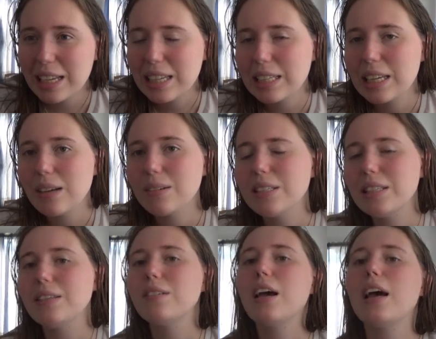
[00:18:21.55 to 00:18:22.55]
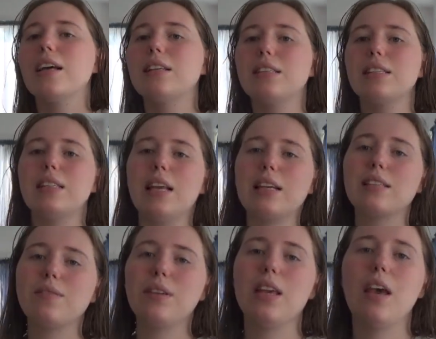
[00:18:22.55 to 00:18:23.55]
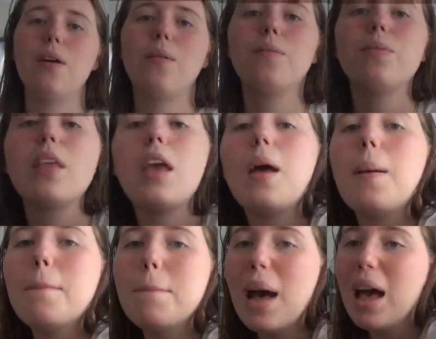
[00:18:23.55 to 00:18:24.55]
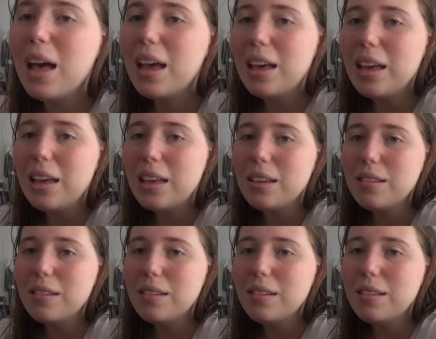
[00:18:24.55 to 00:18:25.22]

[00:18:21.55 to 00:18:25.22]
And I will see you guys in the next video. Bye!